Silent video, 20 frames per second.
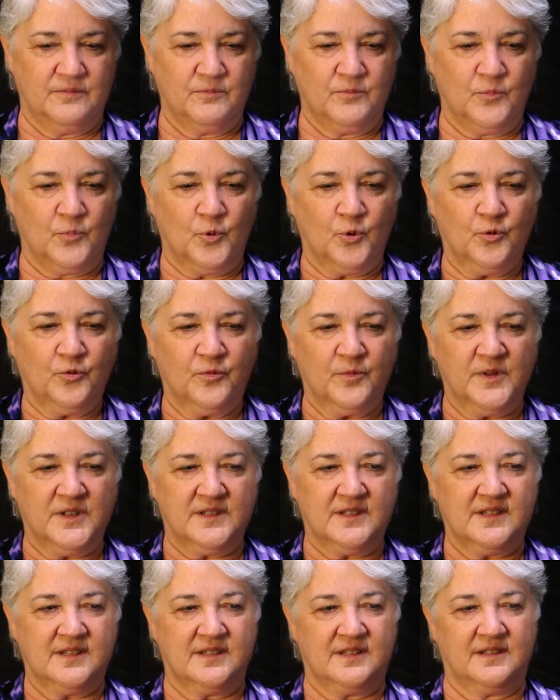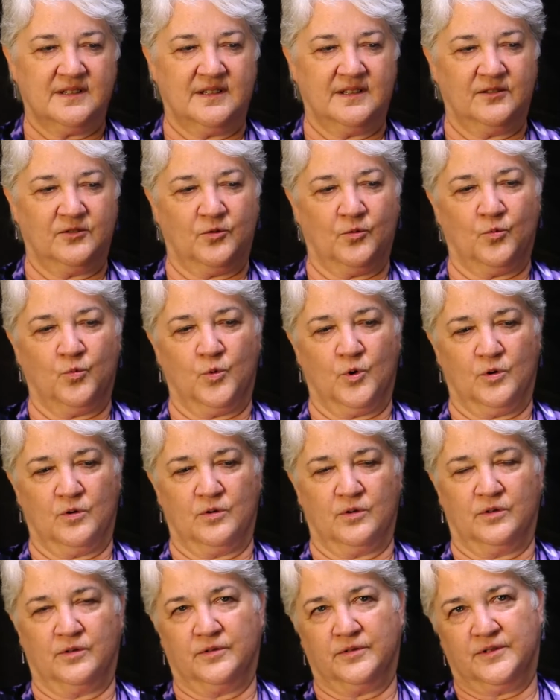movements in the
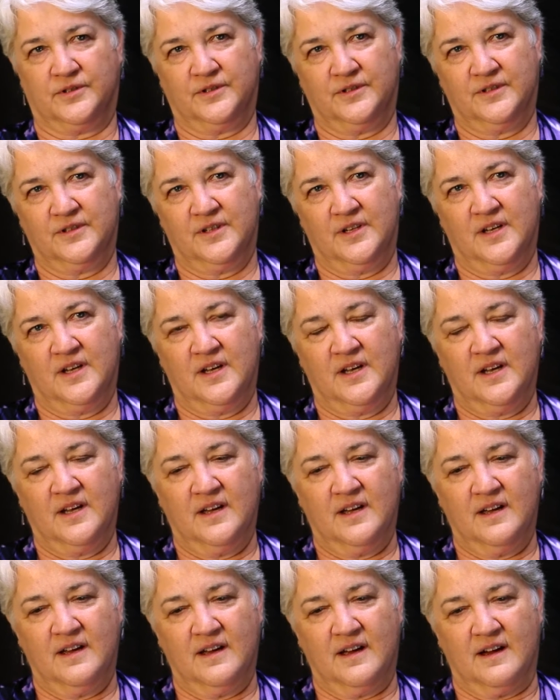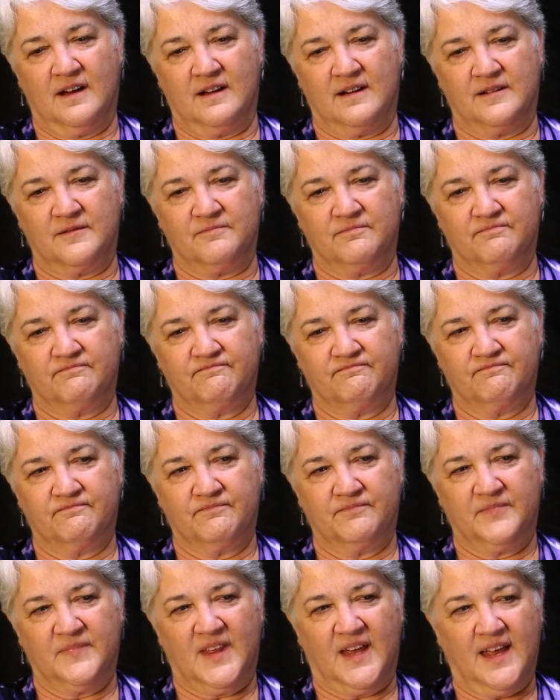world
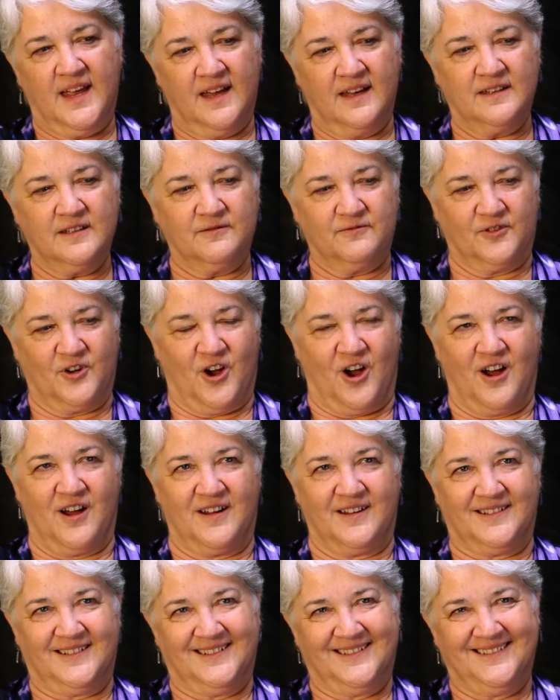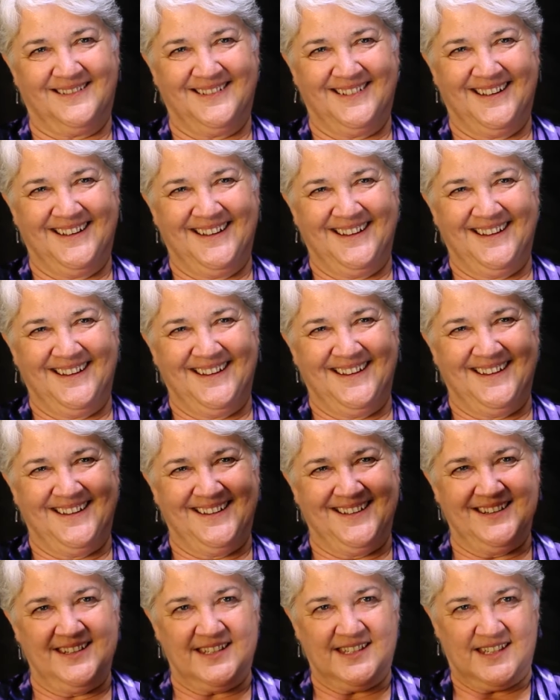the hand of God
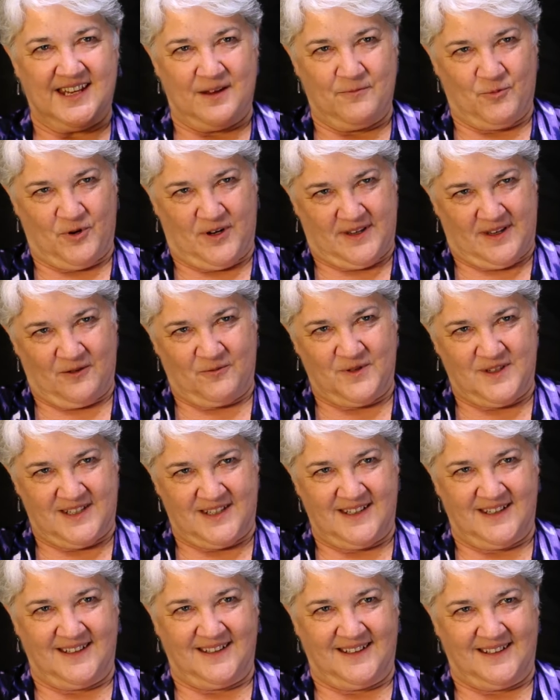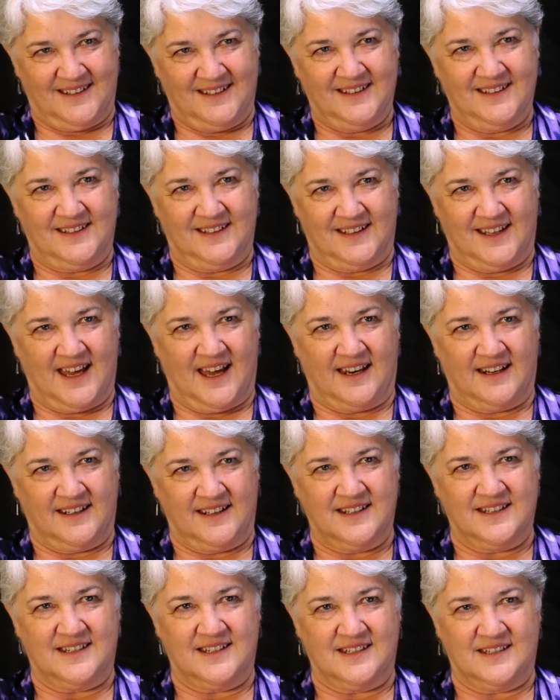in the same way that we see it in the
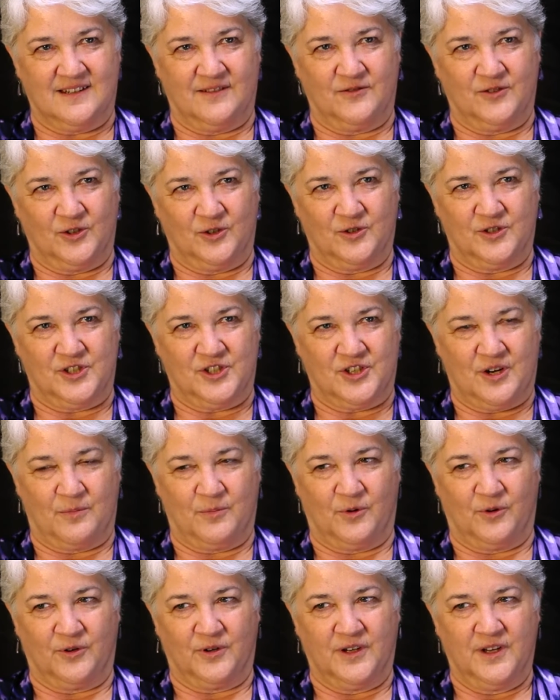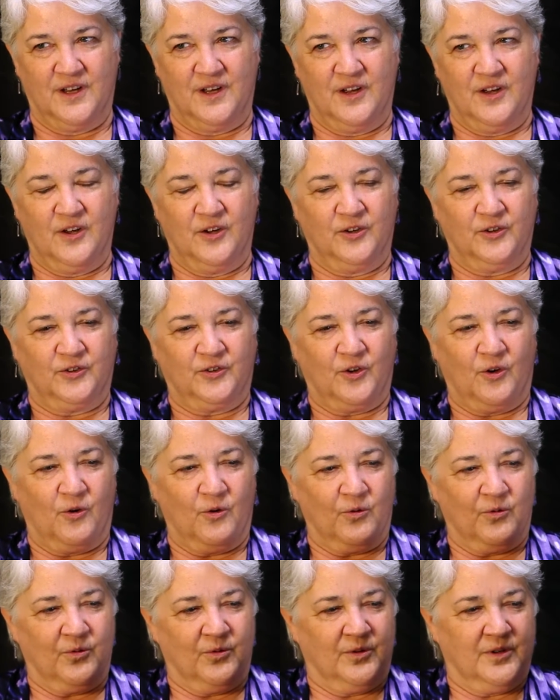Catechesis of the Good Shepherd.
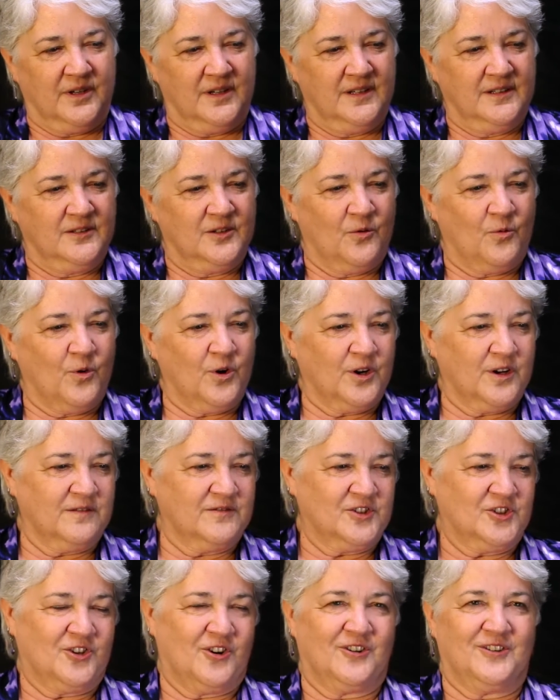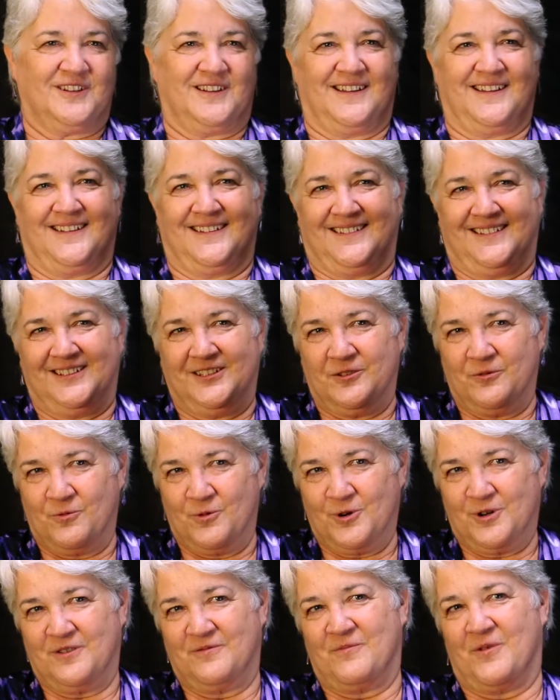So in the work of Chardin, in the
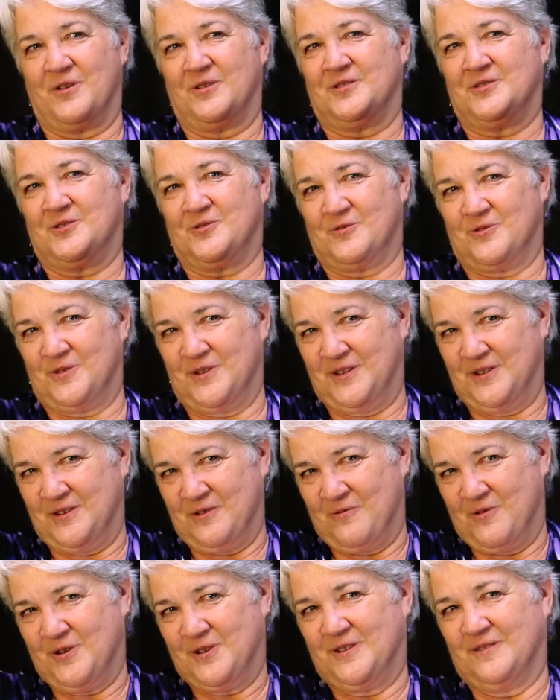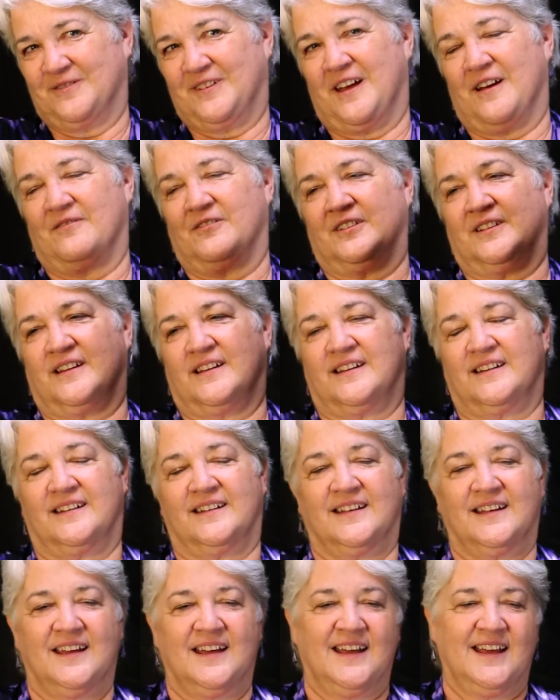work of Montessori, in the work of Cavalletti,
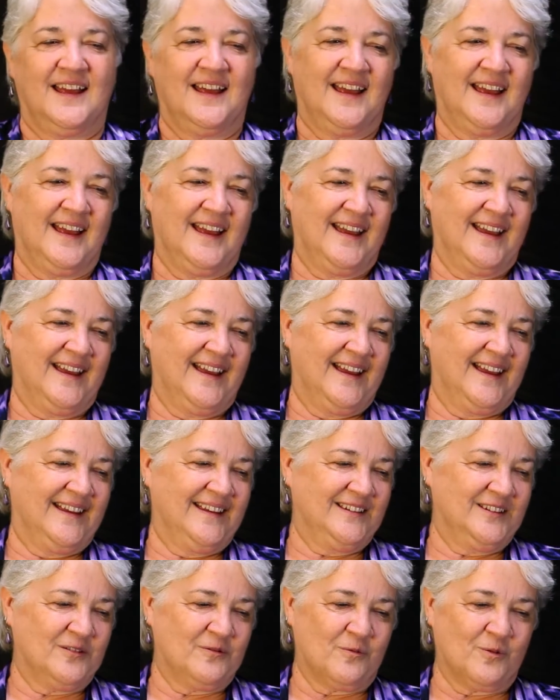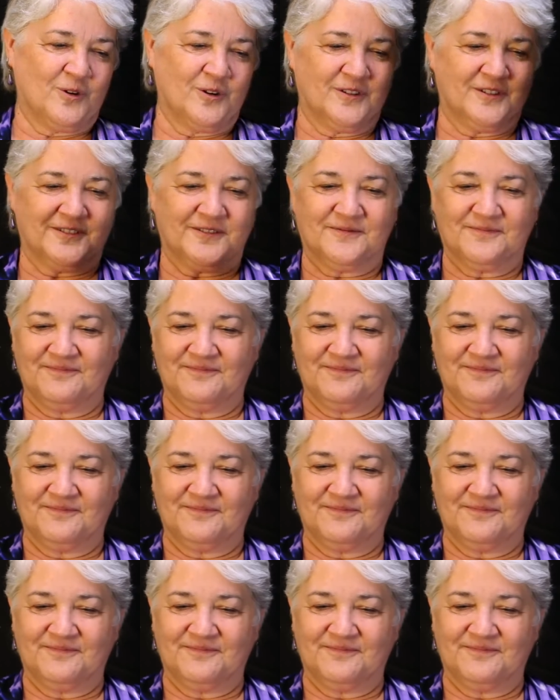in the work